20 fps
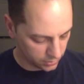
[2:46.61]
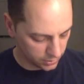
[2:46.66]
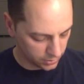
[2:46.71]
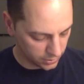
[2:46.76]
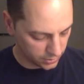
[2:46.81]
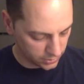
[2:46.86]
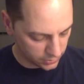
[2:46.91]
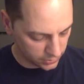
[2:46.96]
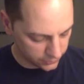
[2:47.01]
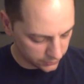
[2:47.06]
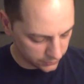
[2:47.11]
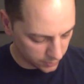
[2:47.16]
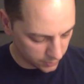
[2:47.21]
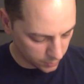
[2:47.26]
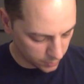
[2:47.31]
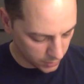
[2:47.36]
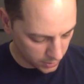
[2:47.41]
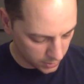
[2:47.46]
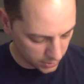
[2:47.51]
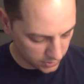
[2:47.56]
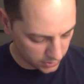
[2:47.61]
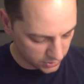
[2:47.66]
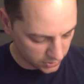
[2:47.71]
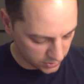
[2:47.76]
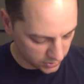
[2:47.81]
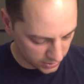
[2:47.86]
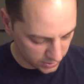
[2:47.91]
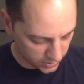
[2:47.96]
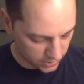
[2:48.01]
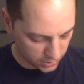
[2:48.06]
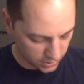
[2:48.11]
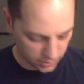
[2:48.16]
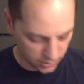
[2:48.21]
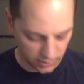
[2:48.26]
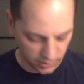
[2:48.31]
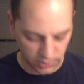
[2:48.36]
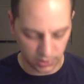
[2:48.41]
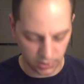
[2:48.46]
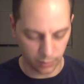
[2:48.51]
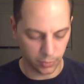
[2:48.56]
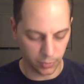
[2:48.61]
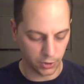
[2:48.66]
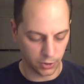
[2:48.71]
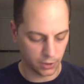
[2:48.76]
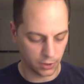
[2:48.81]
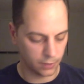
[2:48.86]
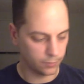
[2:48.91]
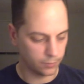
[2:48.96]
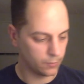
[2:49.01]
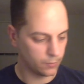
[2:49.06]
It's from, it's a DC book.